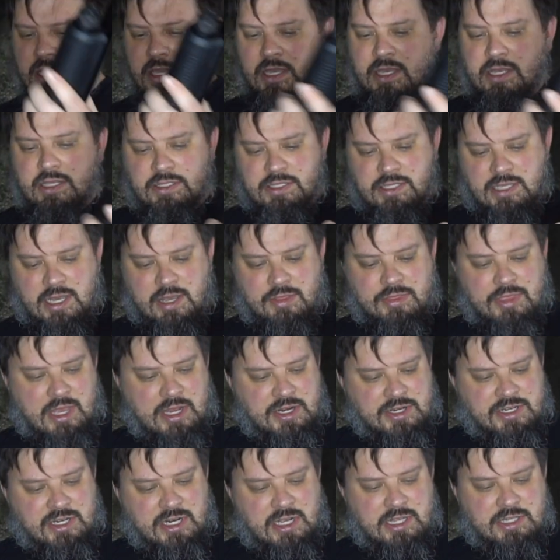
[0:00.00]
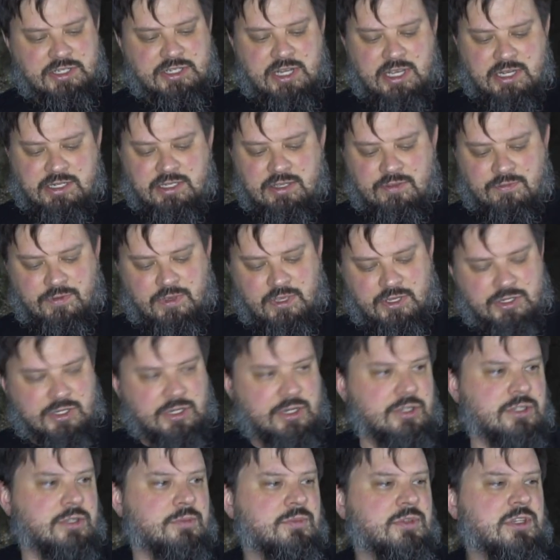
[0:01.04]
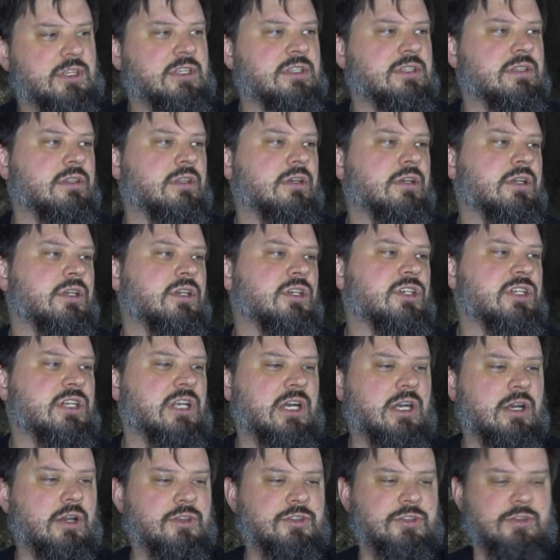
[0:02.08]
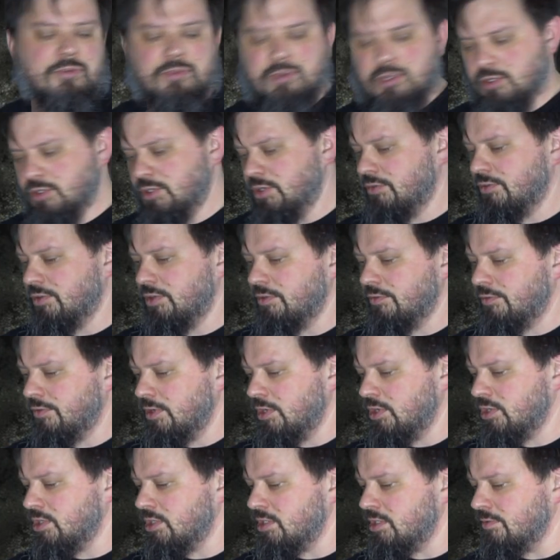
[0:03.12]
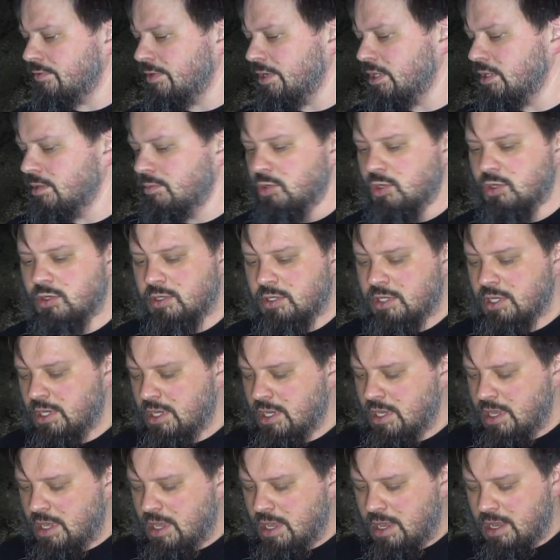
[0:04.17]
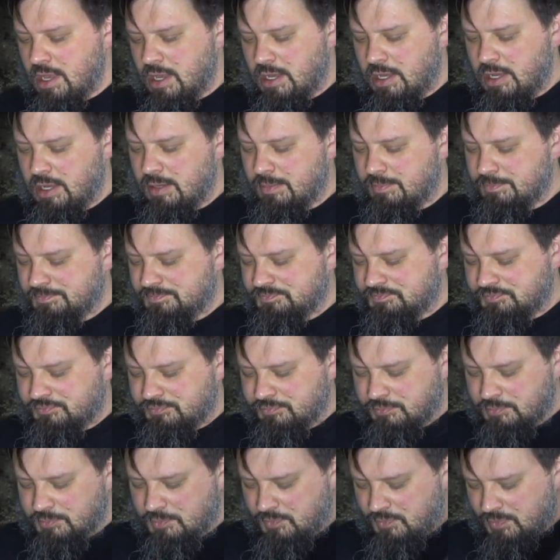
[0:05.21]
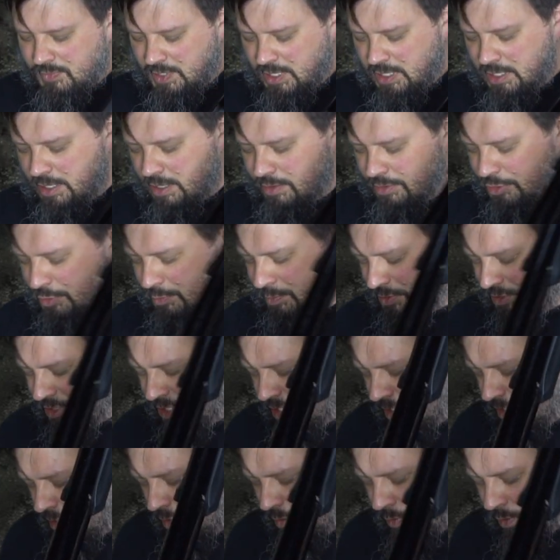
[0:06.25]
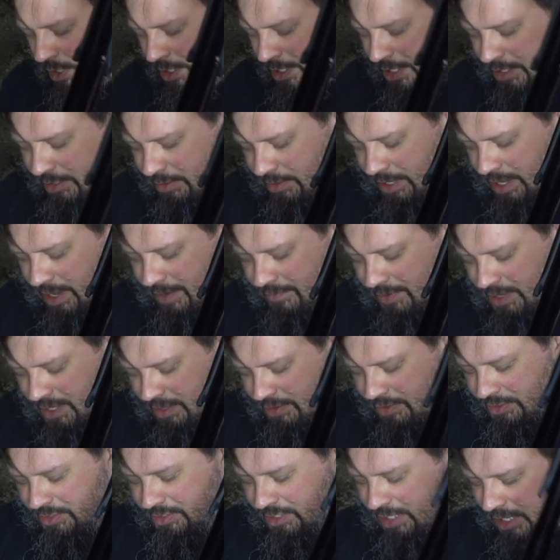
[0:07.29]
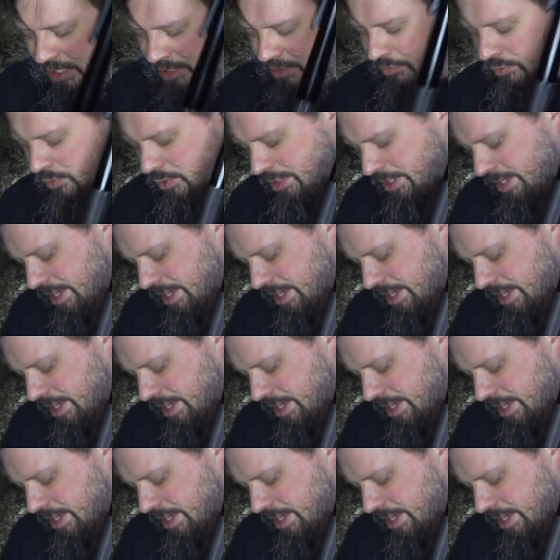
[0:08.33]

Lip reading: It's got that shell ejecting feature, some decent looking shells, a few different finishes available. You know, this particular one I don't have any other stocks for